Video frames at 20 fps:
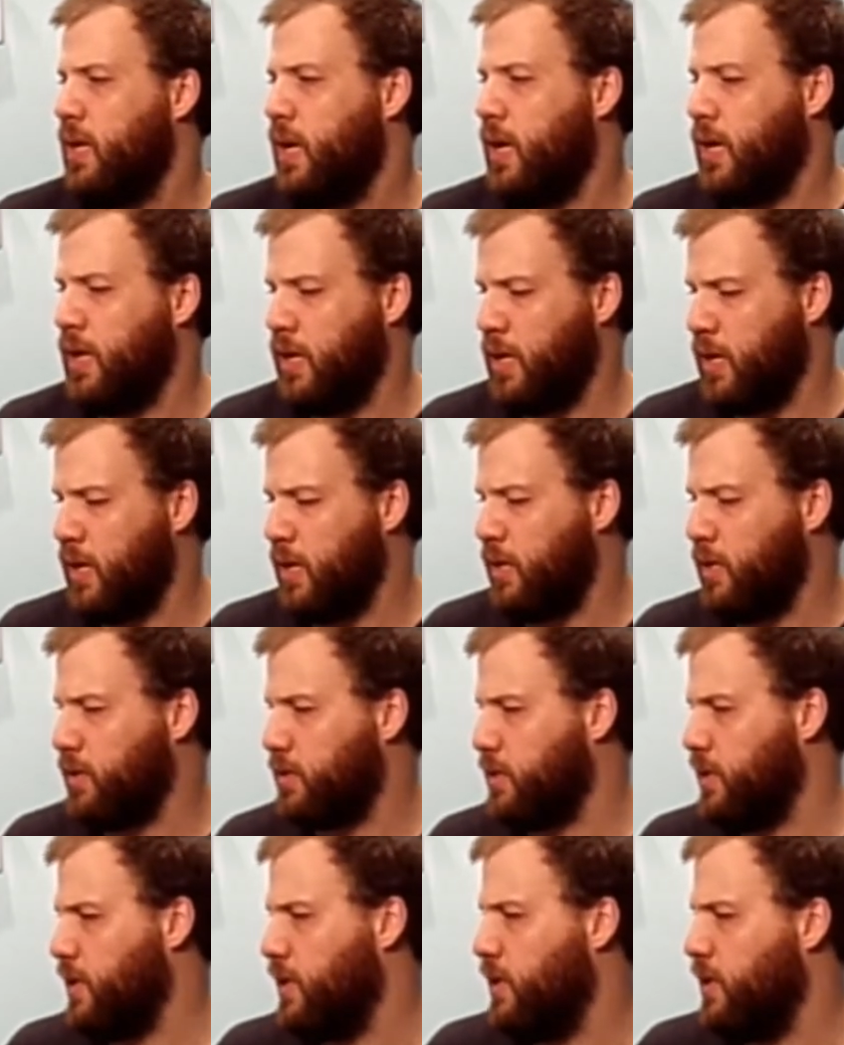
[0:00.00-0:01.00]
And you're gonna
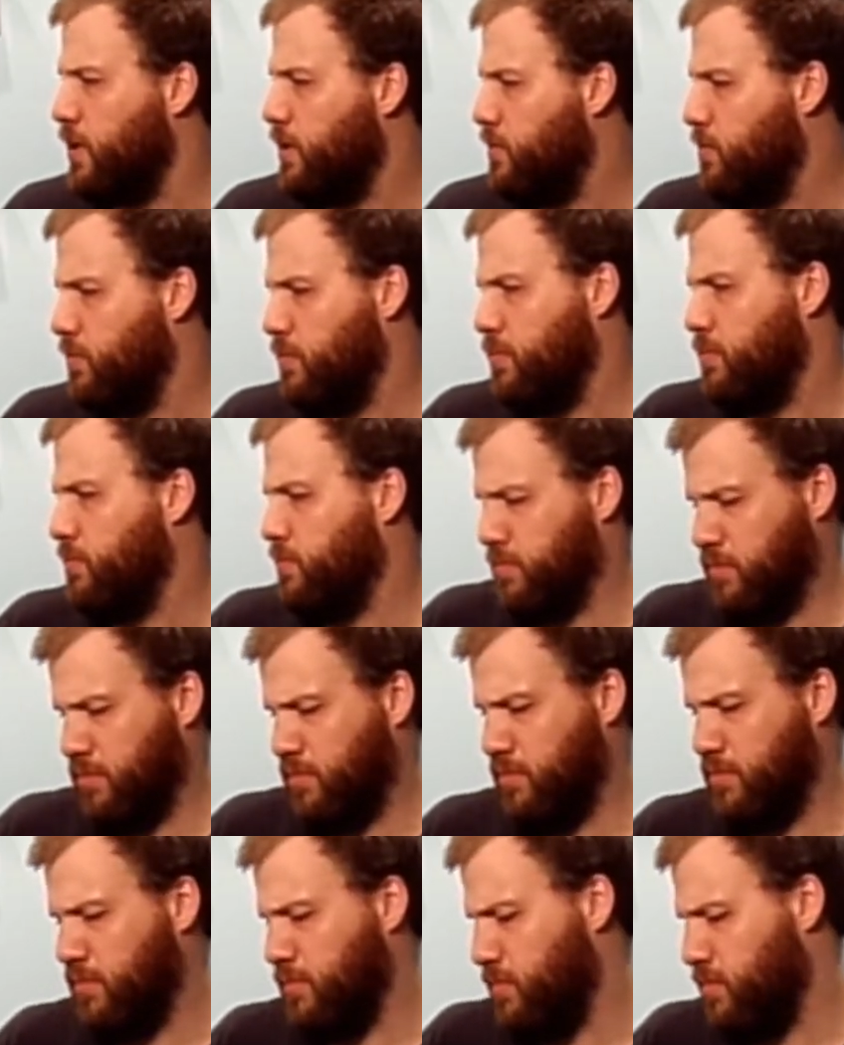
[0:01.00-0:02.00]
say,
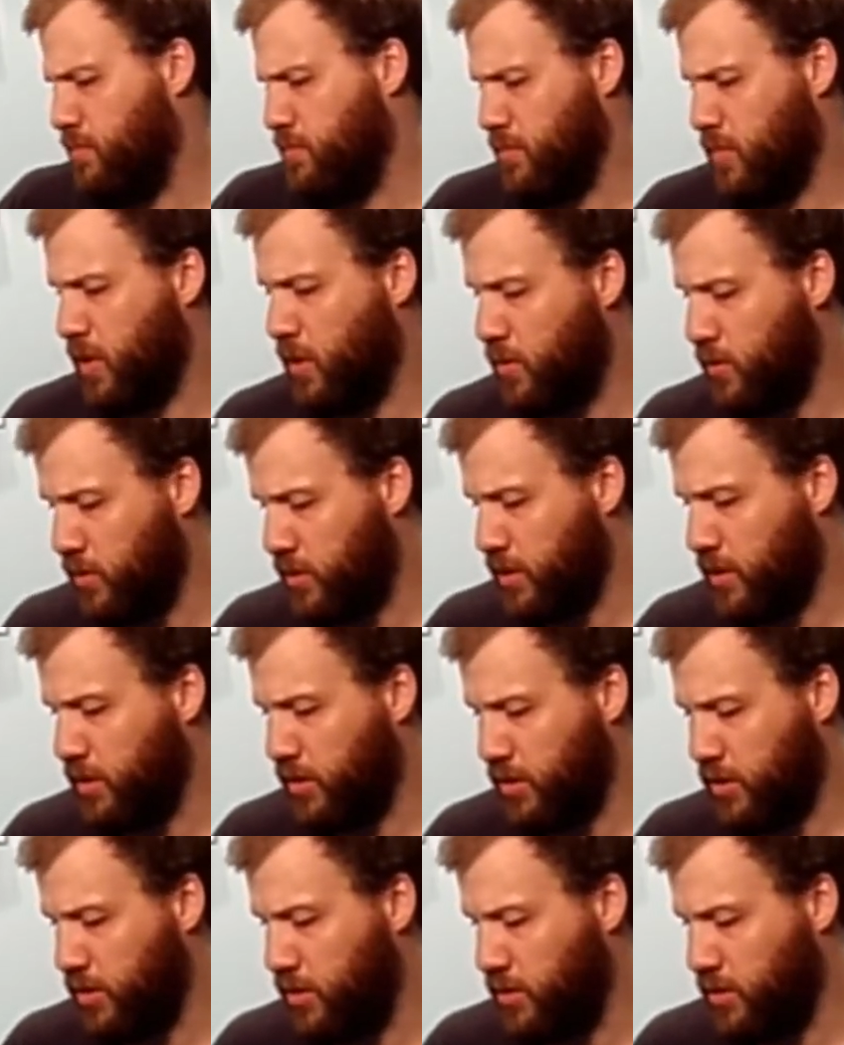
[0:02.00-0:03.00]
why don't you
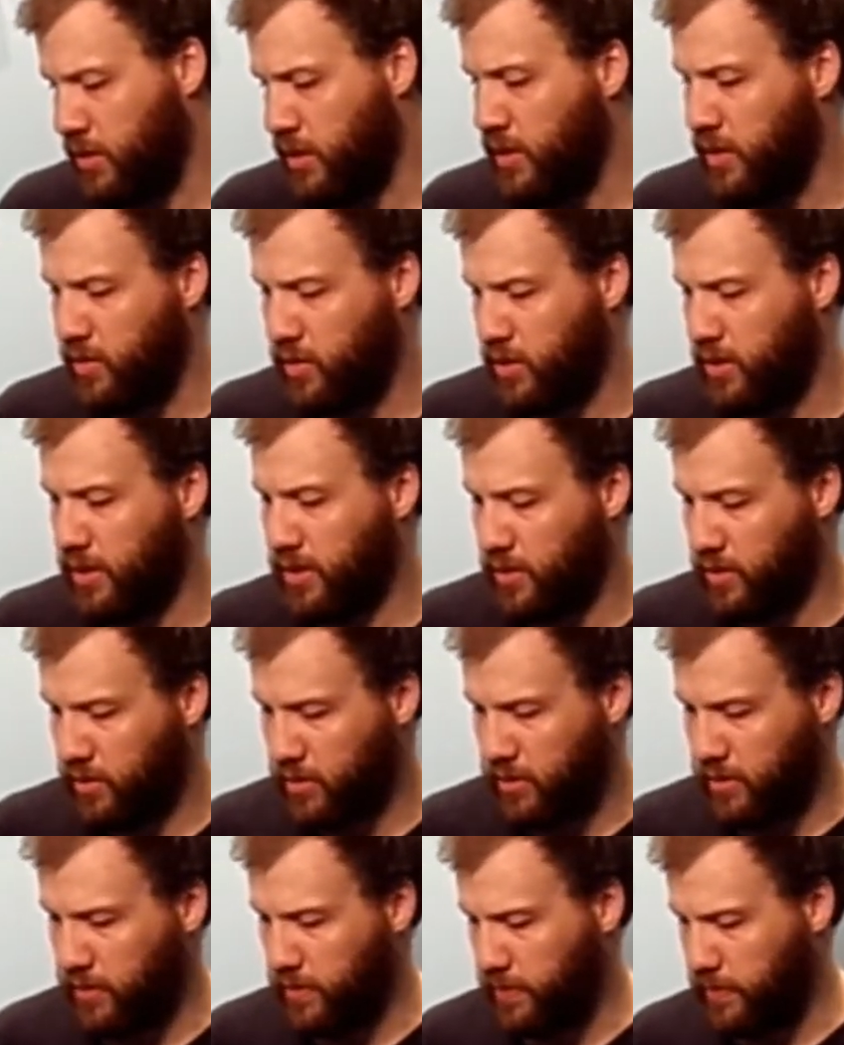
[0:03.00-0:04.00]
just use these things?